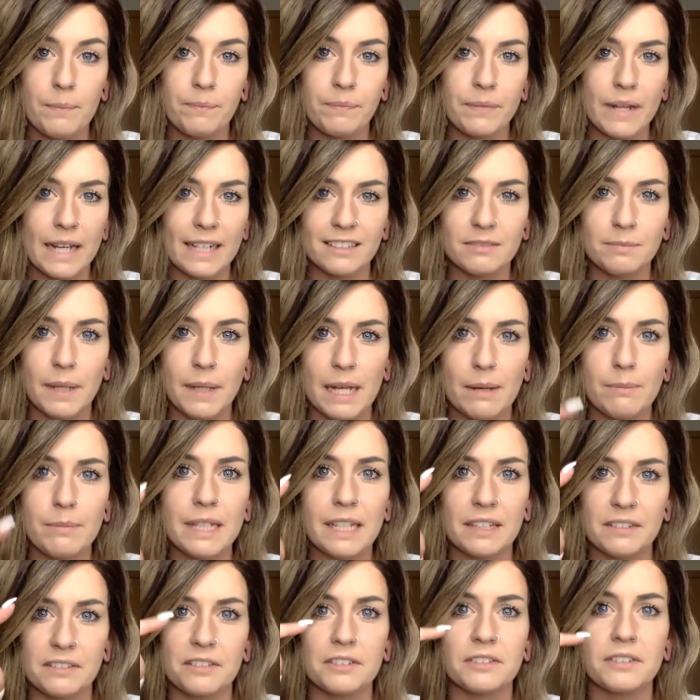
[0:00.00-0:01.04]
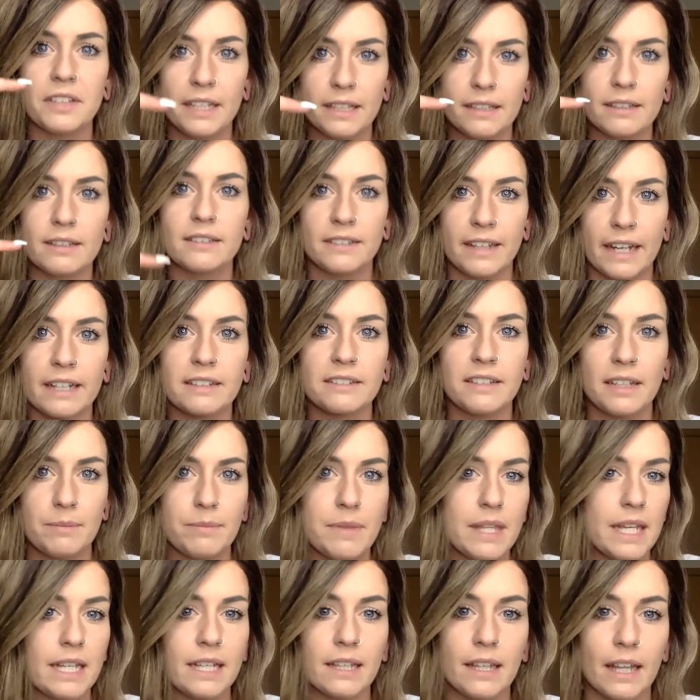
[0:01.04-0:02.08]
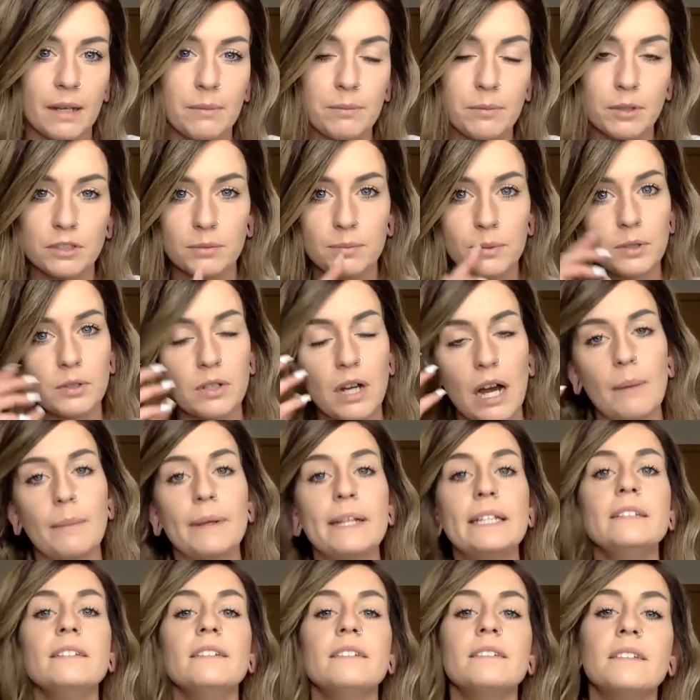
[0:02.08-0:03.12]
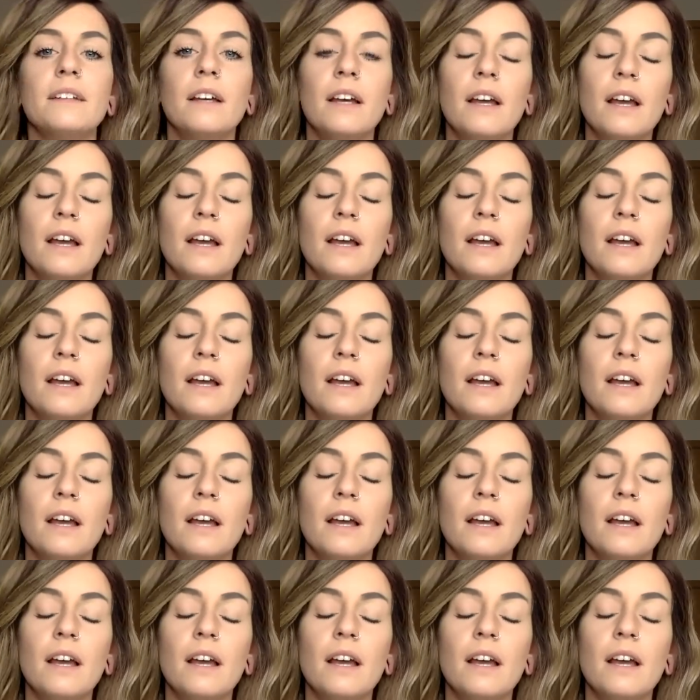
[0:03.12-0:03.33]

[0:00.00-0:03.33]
as spam because you're saying the exact same thing in like multiple comments.